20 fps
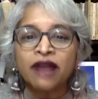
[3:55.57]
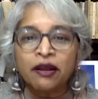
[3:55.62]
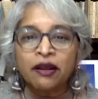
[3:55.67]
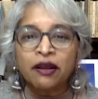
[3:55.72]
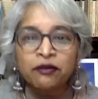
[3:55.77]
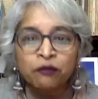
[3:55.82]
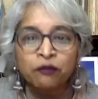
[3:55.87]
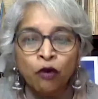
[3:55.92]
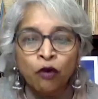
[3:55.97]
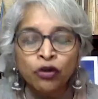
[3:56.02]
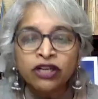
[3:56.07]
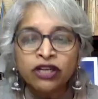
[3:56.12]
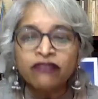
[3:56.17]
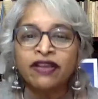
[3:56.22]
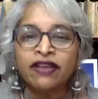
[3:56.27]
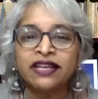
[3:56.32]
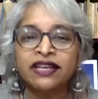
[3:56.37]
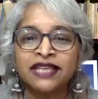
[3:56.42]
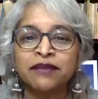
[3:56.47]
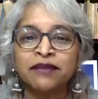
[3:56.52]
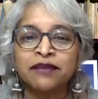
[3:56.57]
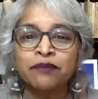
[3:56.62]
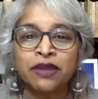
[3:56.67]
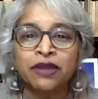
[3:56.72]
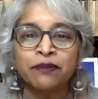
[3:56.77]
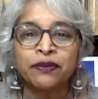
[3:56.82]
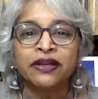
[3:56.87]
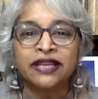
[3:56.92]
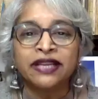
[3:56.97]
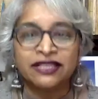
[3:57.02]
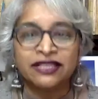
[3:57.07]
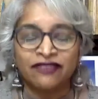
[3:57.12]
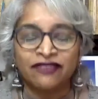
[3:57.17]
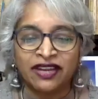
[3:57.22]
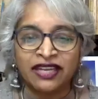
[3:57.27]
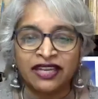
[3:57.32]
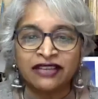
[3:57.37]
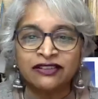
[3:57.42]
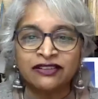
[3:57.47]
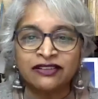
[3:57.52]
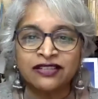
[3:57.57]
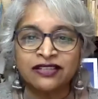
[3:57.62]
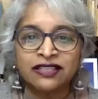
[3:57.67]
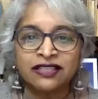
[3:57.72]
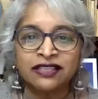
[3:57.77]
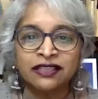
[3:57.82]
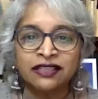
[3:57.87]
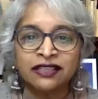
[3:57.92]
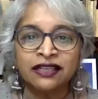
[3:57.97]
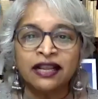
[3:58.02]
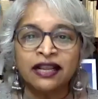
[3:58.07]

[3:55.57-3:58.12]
motivating people is very critical,